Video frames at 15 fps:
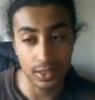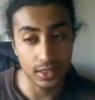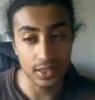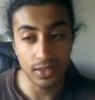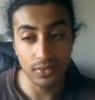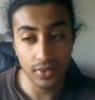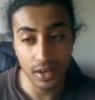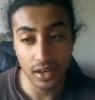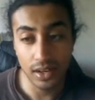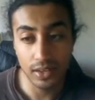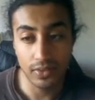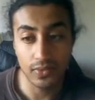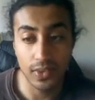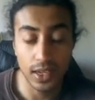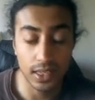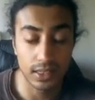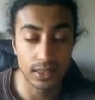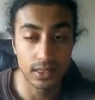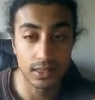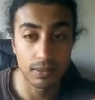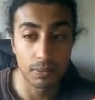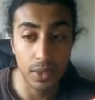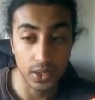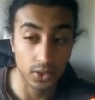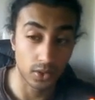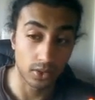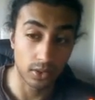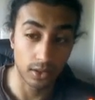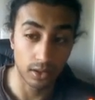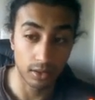It's a very advanced measure
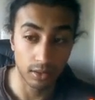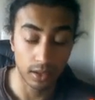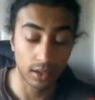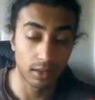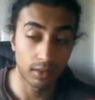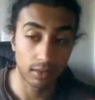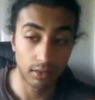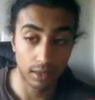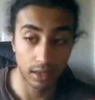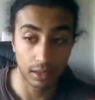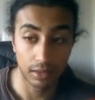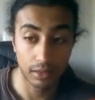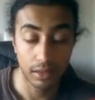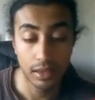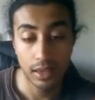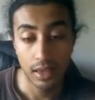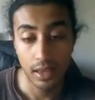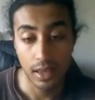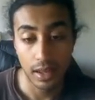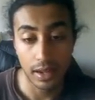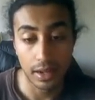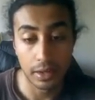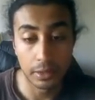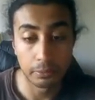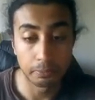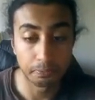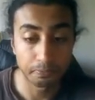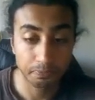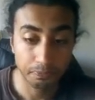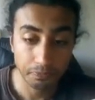theory thing.
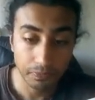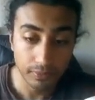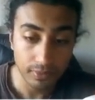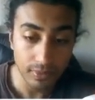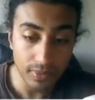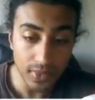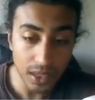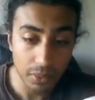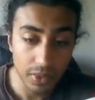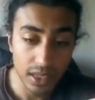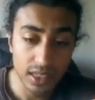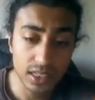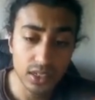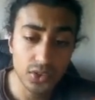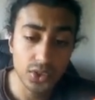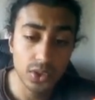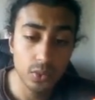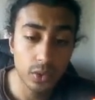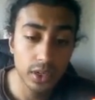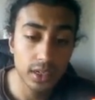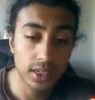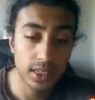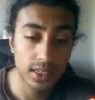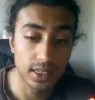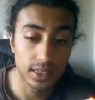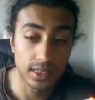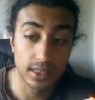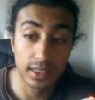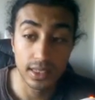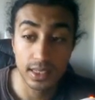But essentially what it is,
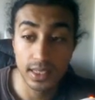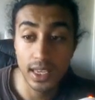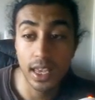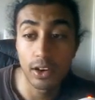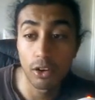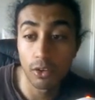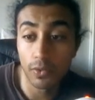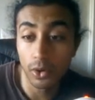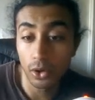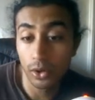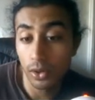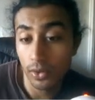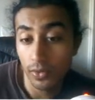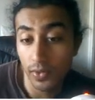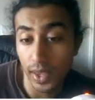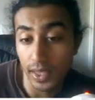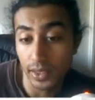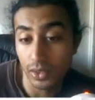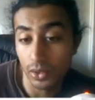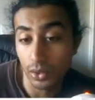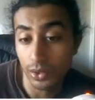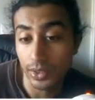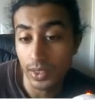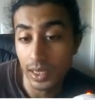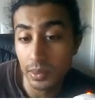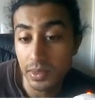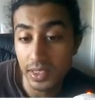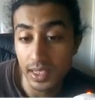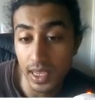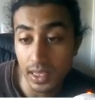it's the set of all events or
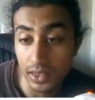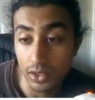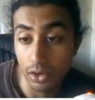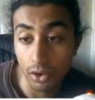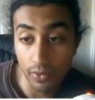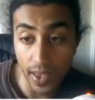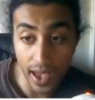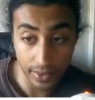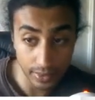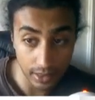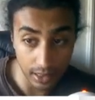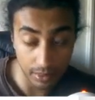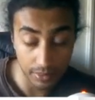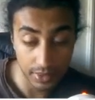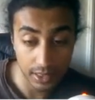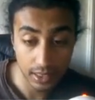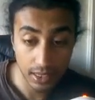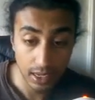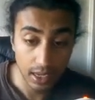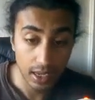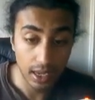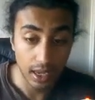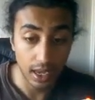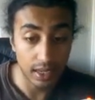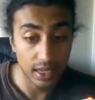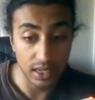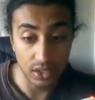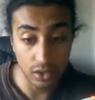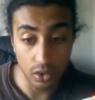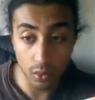subsets of outcomes.
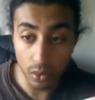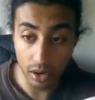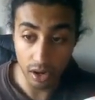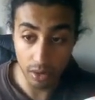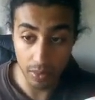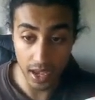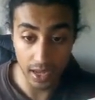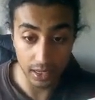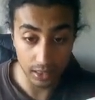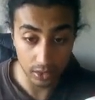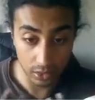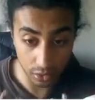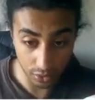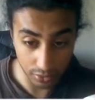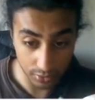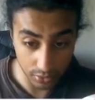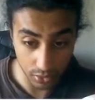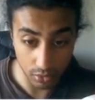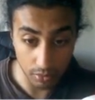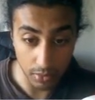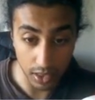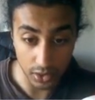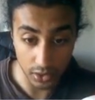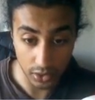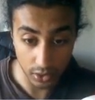Again, don't worry about it too much.